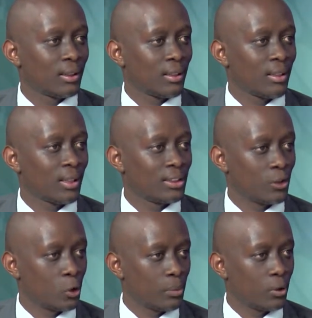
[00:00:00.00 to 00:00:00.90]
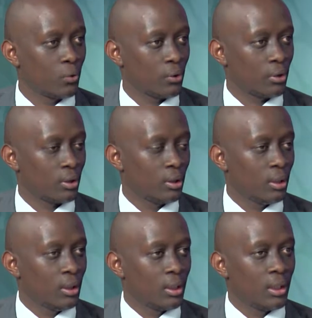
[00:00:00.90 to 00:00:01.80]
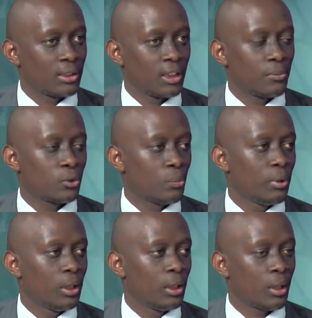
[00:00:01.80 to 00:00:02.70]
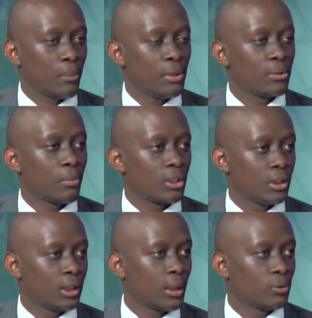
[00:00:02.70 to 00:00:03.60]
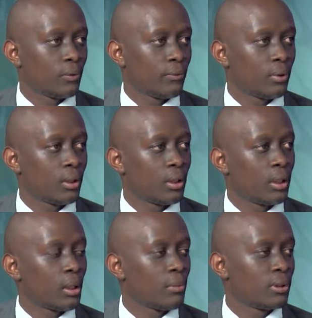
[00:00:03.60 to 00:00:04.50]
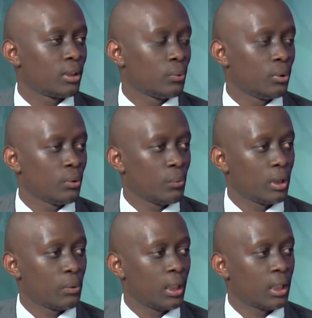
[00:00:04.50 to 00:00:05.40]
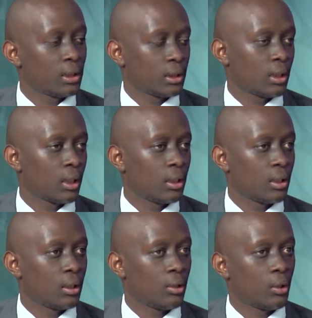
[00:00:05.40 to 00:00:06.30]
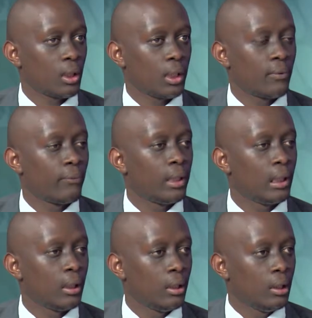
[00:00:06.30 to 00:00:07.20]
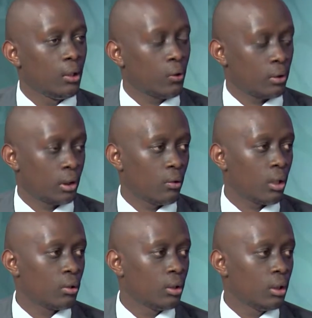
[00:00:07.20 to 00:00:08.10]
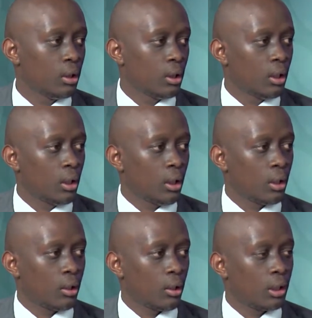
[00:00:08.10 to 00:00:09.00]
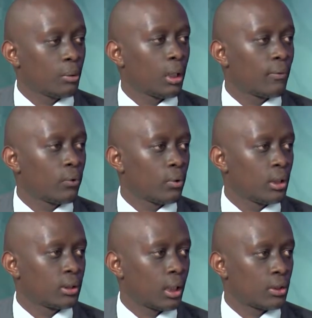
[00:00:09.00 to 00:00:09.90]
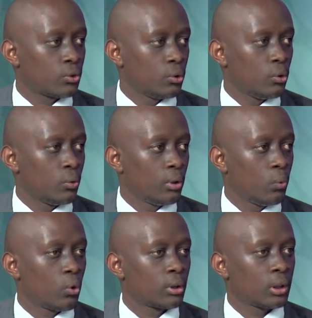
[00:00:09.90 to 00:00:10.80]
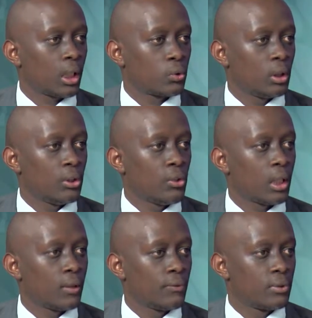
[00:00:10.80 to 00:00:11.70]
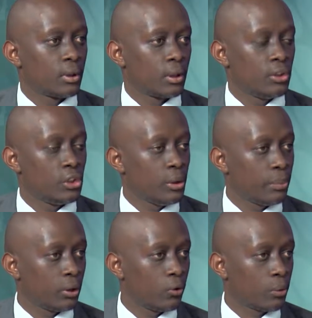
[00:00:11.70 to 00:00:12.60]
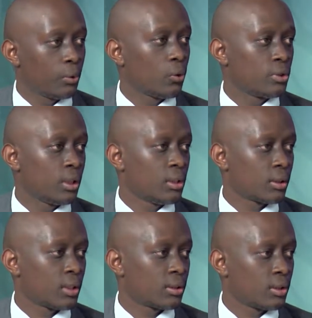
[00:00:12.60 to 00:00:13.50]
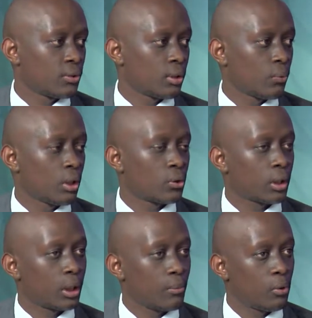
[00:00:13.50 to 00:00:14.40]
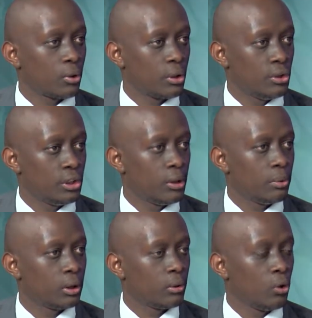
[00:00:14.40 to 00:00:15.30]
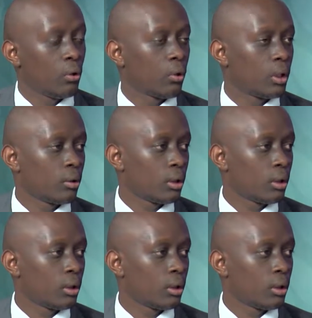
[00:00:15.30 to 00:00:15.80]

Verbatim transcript: that economic growth. There seems to be a mismatch in terms of uh, the numbers that we, we, we get and uh, the feel on the ground. Uh, and in my view, this has to do with what actually drives GDP growth, because in this essence, uh, we are talking about GDP growing